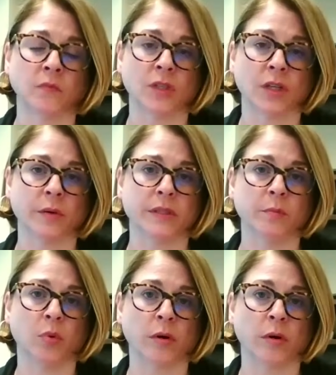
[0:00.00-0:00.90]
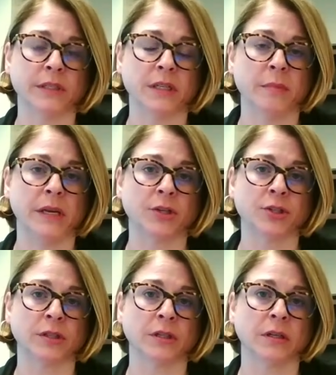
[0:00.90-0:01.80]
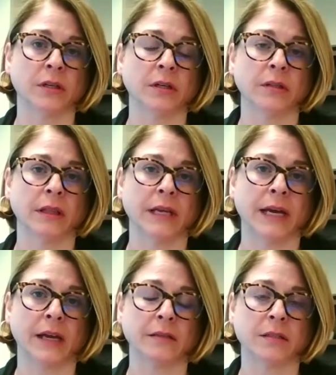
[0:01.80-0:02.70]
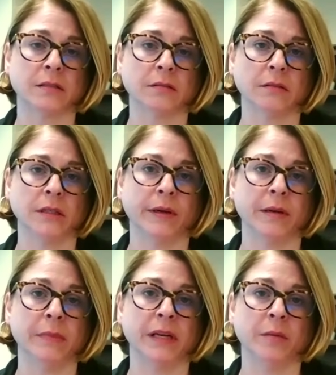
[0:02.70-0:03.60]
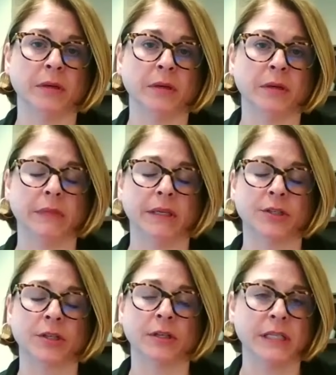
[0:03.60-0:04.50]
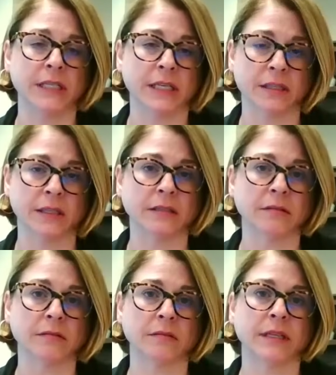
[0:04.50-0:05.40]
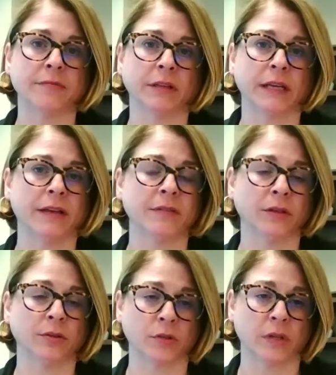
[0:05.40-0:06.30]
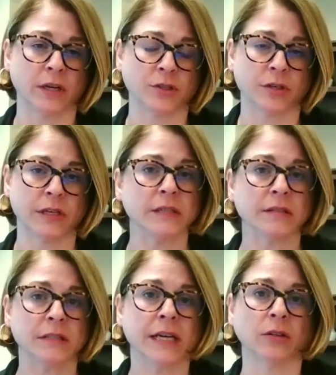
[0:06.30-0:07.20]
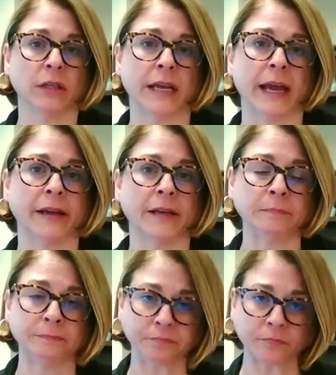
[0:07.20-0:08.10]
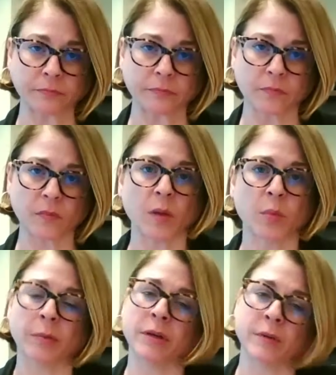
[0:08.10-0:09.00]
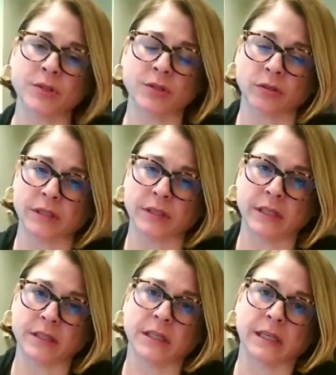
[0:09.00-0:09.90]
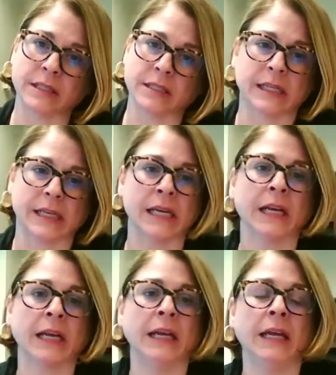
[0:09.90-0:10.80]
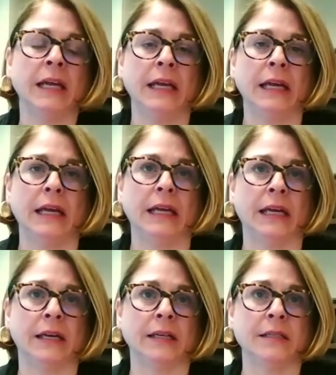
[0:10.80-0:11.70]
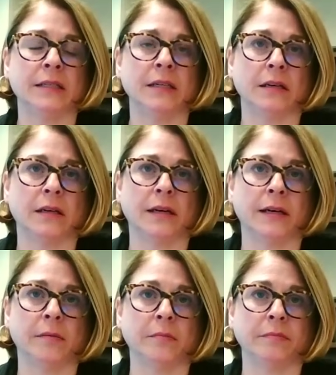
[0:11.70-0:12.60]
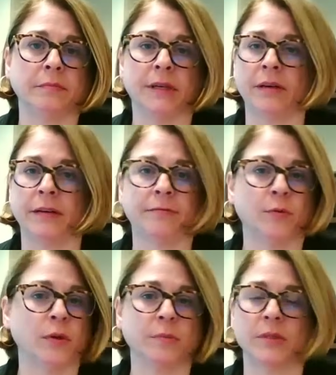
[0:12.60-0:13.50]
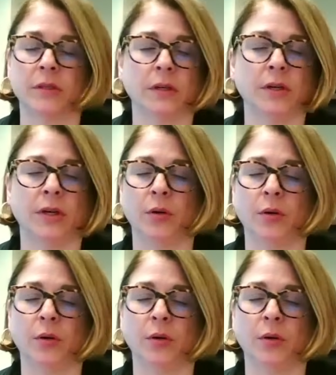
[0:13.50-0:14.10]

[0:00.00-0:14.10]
So it's important to make sure that you know at a minimum an attorney does it. Definitely have an elder law attorney take a look at it. Probably reason you're listening to us today, and um, internet forums are not